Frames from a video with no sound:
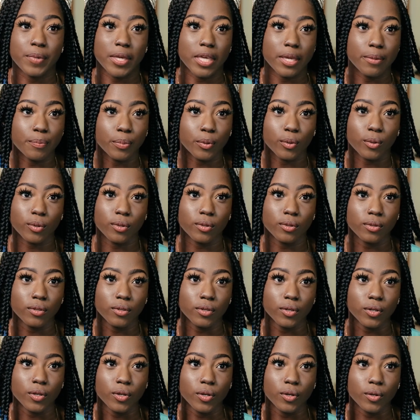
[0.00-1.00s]
people
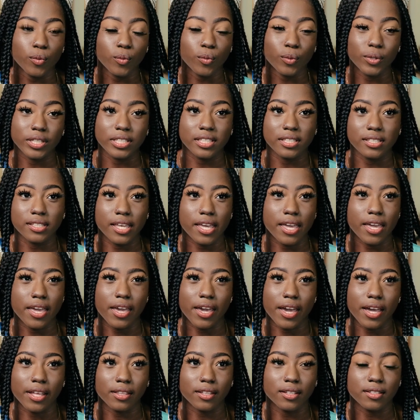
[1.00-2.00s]
were
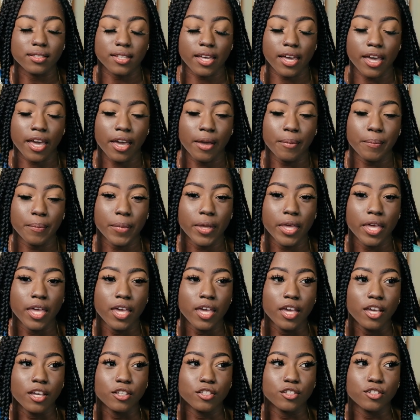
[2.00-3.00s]
saying at the time.
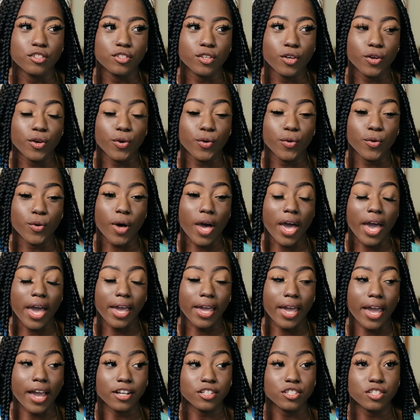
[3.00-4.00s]
So I
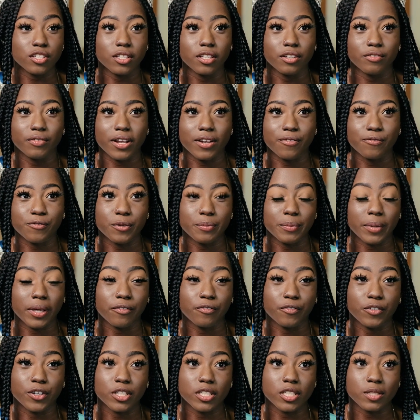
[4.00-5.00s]
actually ran for my
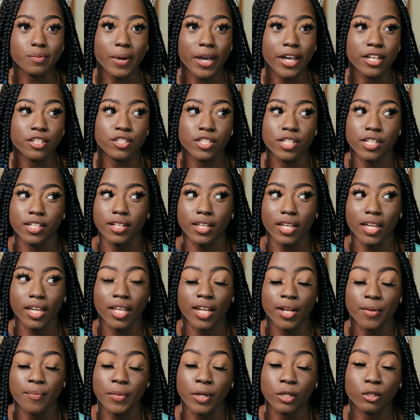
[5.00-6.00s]
first pageant
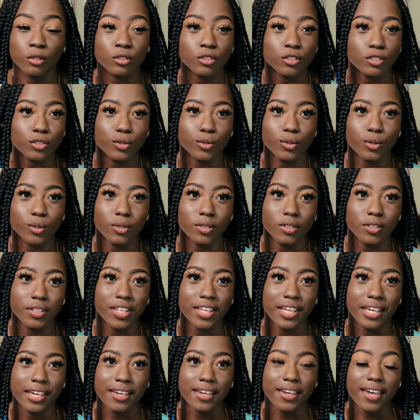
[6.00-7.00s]
in middle school.
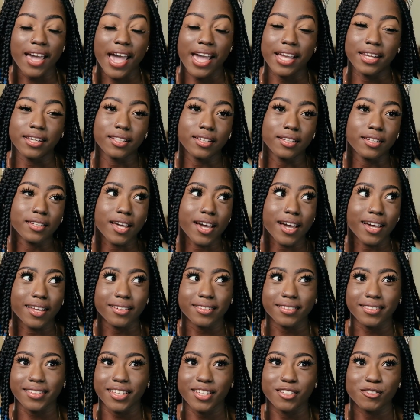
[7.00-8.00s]
I did not
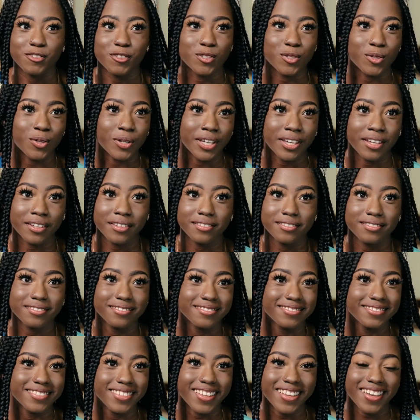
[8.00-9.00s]
enjoy it.
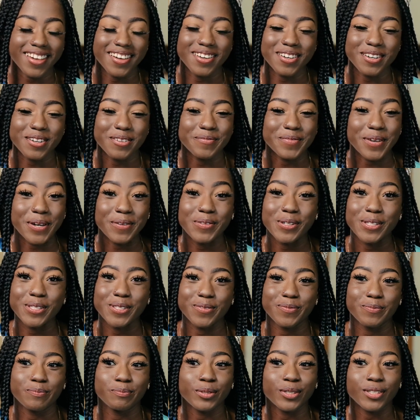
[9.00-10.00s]
I
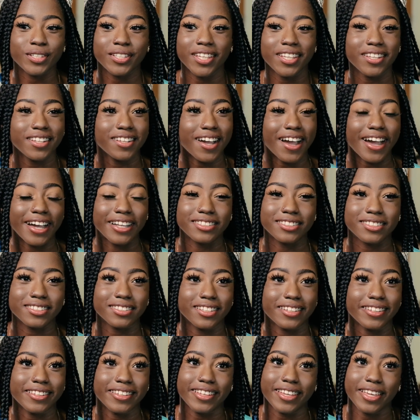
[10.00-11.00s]
was bullied
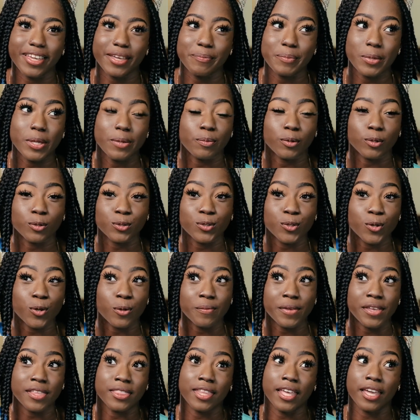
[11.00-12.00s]
constantly. People told
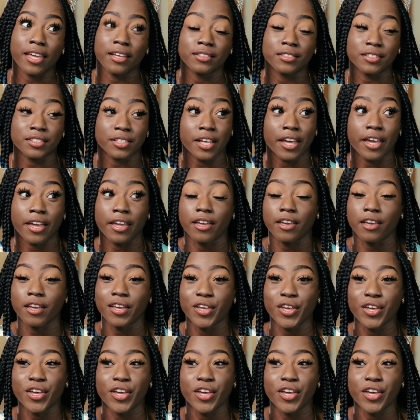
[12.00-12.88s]
me things like,